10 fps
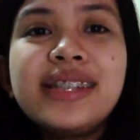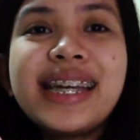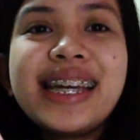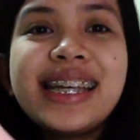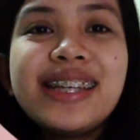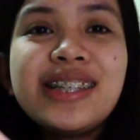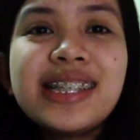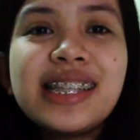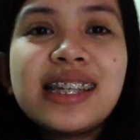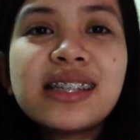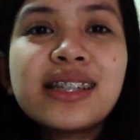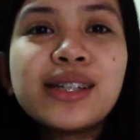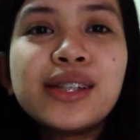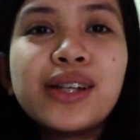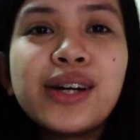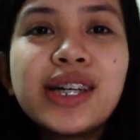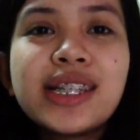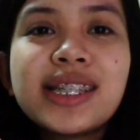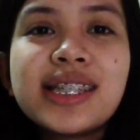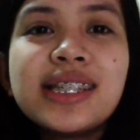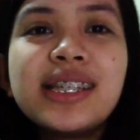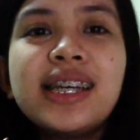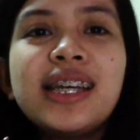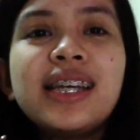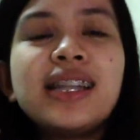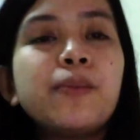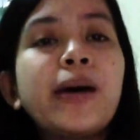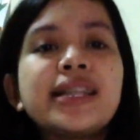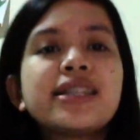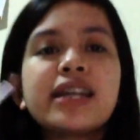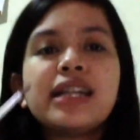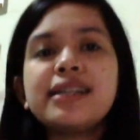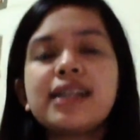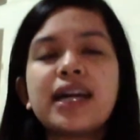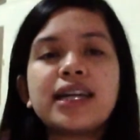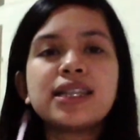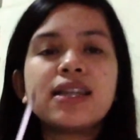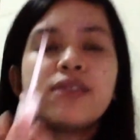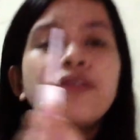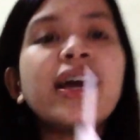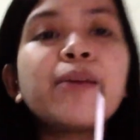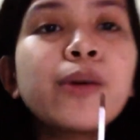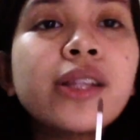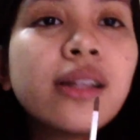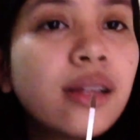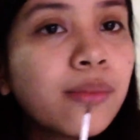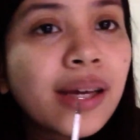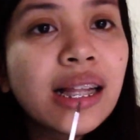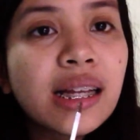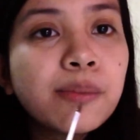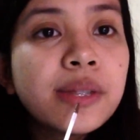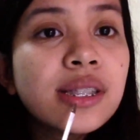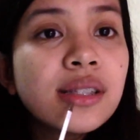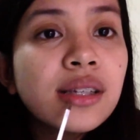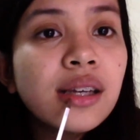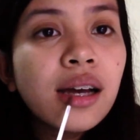Like, can you see that gloss? But it's really nice. And if I put it in my lips,